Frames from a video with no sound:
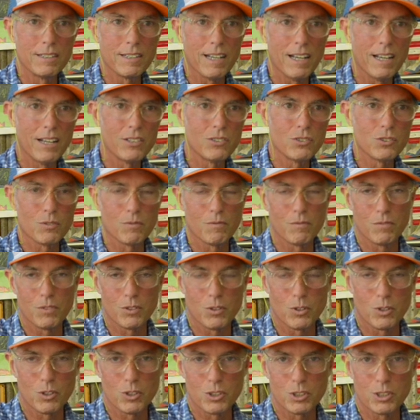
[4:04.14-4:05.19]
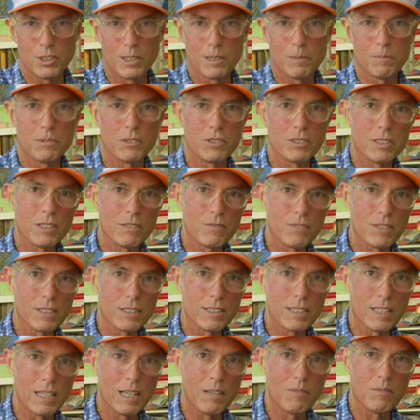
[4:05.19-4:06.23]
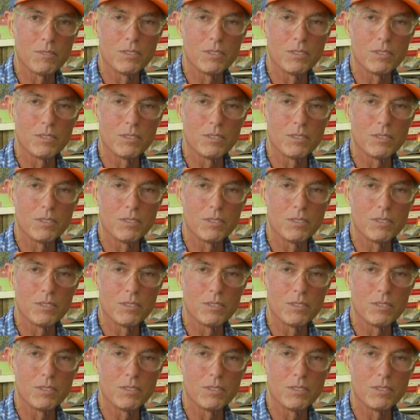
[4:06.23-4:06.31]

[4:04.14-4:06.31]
had some viewership and stuff like that.